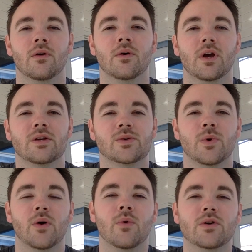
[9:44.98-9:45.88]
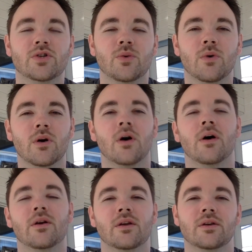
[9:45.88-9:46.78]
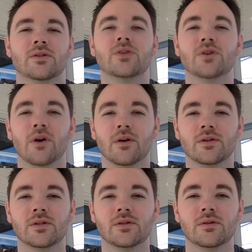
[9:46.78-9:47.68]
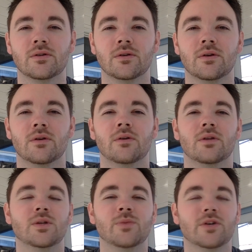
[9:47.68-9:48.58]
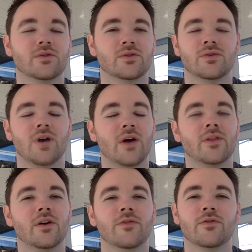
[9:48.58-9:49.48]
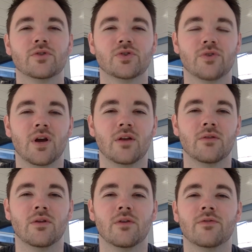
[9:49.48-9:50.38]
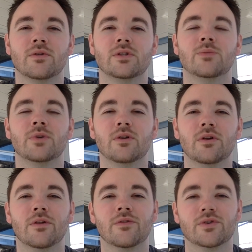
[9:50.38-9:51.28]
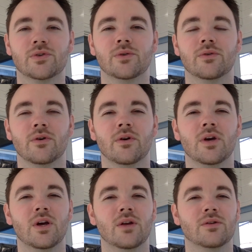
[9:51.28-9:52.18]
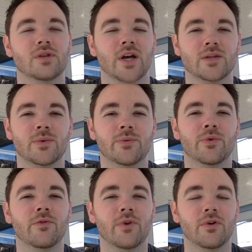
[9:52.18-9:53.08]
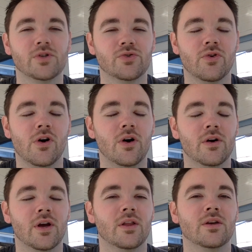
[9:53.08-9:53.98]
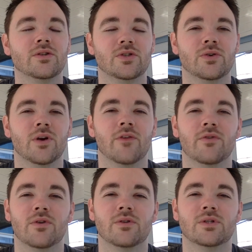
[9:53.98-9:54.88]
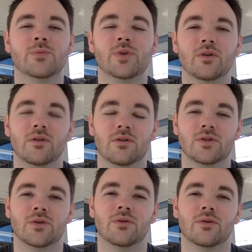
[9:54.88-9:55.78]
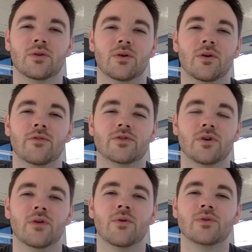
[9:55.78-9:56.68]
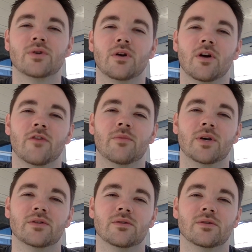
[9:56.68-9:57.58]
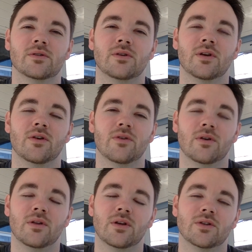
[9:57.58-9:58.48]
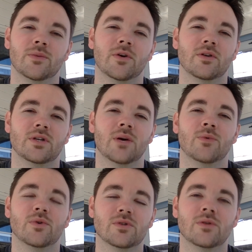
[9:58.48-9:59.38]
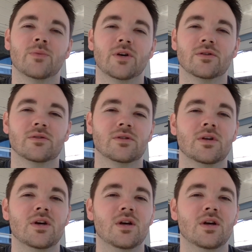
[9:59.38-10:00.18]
Okay, so what I want you to work on is endurance. These muscles are not there for strength. They're there for stability of the shoulder. Because lots of people are very strong and they just don't have good stability in the shoulder. They don't have strong rotator cuff muscles. You hear that term all the time. Those are the muscles